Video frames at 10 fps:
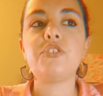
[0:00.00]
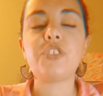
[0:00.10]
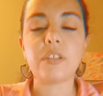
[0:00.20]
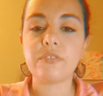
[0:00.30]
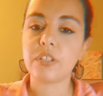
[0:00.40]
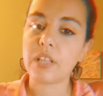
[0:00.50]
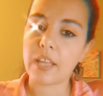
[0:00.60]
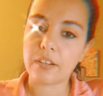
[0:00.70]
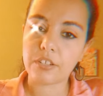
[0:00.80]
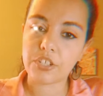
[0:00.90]
gentle
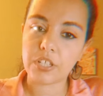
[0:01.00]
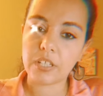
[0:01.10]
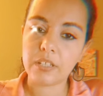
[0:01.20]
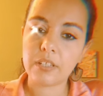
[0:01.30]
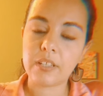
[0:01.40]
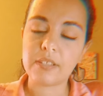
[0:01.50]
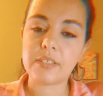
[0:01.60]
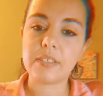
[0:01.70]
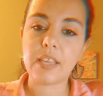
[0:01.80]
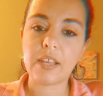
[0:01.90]
energy. It's
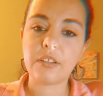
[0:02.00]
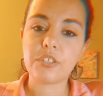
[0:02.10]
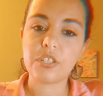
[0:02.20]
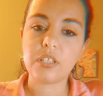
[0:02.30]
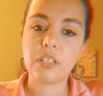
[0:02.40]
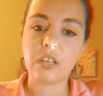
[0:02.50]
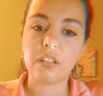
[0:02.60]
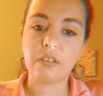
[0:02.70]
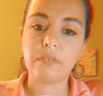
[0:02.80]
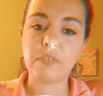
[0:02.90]
the energy
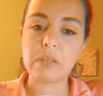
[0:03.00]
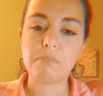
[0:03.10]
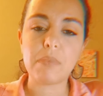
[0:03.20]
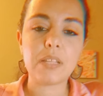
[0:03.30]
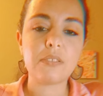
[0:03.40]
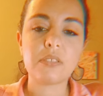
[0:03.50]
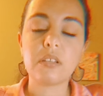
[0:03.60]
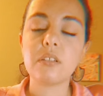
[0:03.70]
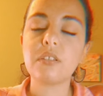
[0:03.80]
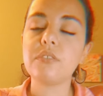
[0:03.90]
of immense
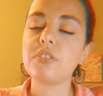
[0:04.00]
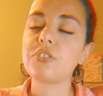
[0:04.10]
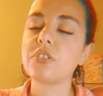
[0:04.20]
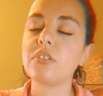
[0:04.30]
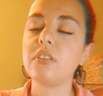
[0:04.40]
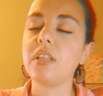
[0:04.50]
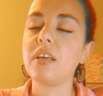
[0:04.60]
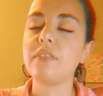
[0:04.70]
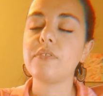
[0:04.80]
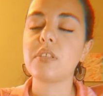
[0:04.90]
unconditional
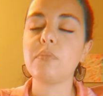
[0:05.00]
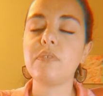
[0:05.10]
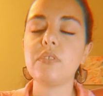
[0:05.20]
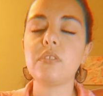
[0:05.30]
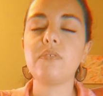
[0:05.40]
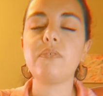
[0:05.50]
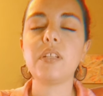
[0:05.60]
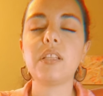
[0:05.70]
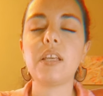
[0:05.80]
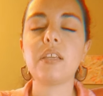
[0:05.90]
love. Some of you could
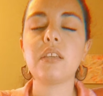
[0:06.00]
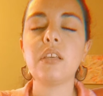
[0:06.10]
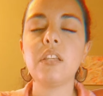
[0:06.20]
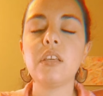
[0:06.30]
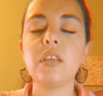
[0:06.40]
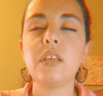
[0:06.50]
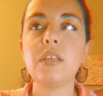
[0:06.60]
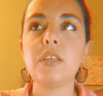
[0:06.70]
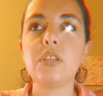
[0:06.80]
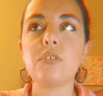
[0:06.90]
feel like
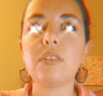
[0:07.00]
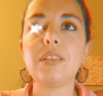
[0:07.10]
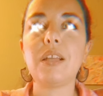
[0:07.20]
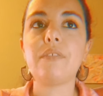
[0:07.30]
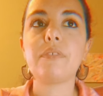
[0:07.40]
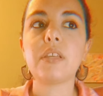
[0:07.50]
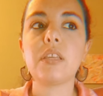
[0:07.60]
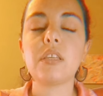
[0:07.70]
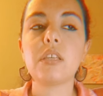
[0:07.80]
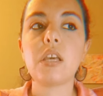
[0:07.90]
you're
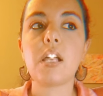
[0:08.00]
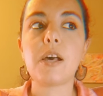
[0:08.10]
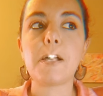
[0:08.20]
loving